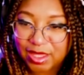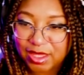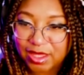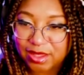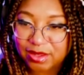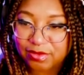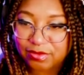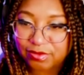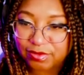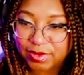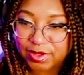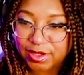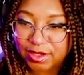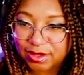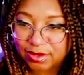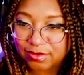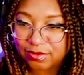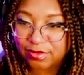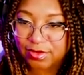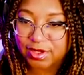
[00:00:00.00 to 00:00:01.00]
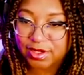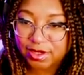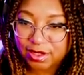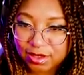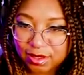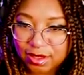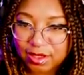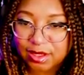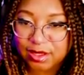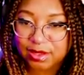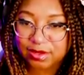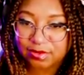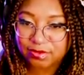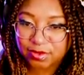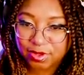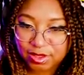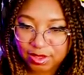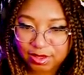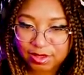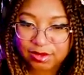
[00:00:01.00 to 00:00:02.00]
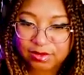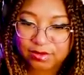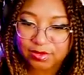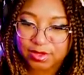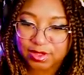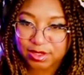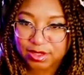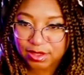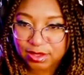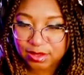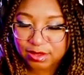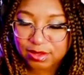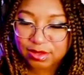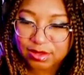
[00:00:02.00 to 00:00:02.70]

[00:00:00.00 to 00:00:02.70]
And running, running, and running, running.